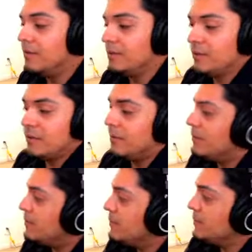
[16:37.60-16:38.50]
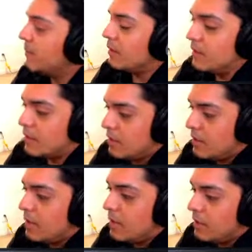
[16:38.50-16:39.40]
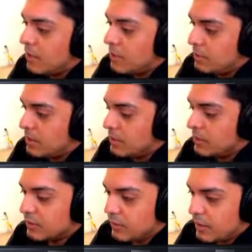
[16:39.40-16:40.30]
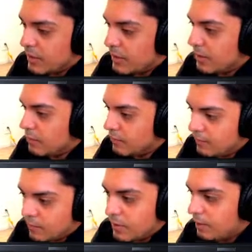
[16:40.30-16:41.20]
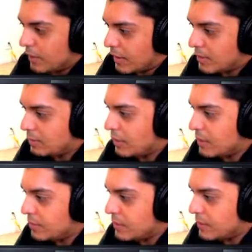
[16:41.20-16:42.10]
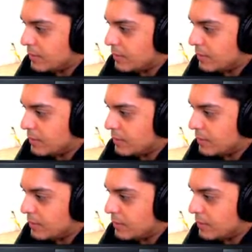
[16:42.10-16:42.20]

So any input is great if you guys want to input.